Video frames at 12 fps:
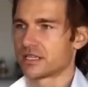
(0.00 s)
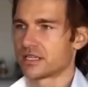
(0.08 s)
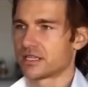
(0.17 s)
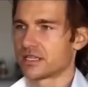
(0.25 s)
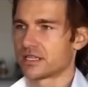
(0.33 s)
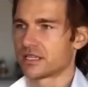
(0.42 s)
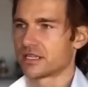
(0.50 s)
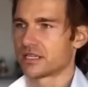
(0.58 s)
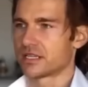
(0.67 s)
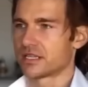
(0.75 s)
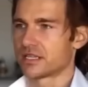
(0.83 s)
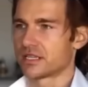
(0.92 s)

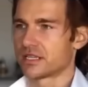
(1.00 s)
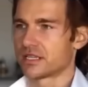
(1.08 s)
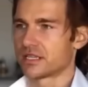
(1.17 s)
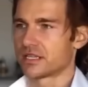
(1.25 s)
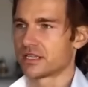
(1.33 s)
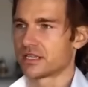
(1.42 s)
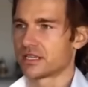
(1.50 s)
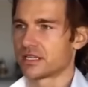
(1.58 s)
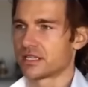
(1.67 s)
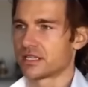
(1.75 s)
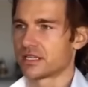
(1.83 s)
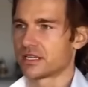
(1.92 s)

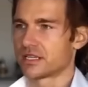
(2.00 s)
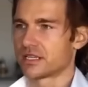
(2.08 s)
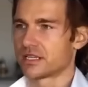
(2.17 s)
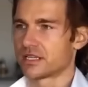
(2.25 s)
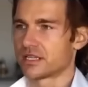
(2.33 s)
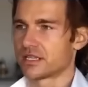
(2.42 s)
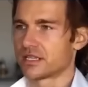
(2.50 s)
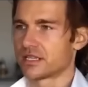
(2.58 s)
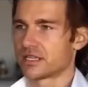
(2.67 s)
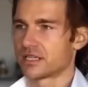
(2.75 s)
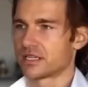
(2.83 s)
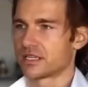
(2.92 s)

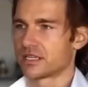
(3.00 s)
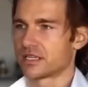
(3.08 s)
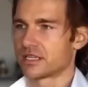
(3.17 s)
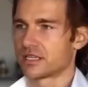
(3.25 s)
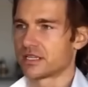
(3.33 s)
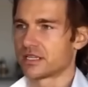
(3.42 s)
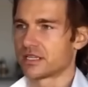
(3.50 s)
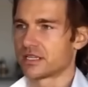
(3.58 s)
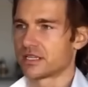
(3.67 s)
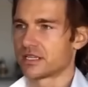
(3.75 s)
(silent)